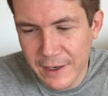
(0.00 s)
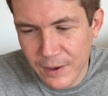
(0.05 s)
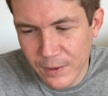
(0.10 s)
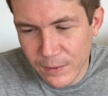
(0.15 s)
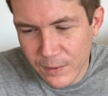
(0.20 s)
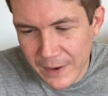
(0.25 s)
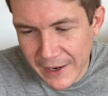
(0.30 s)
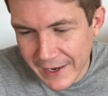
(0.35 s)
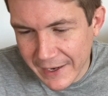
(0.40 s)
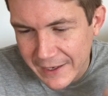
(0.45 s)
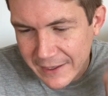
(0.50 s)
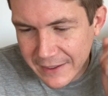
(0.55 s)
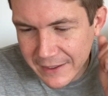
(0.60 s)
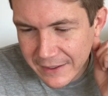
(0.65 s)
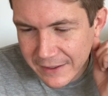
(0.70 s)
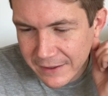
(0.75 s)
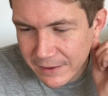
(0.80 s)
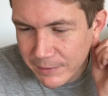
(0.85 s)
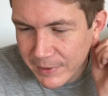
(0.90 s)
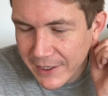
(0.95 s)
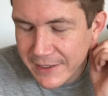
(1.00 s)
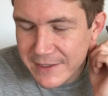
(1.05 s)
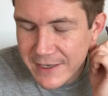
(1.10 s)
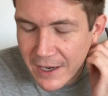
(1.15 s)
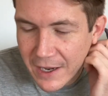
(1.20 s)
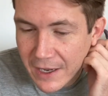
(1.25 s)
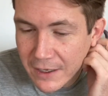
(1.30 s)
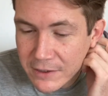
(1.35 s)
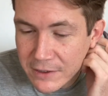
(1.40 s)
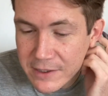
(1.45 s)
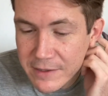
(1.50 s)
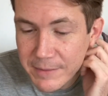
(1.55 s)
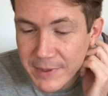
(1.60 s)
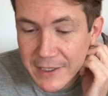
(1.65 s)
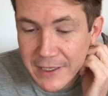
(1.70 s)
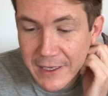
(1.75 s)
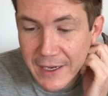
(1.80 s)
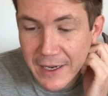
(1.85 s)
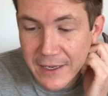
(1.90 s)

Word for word: away a little bit. Ultimately,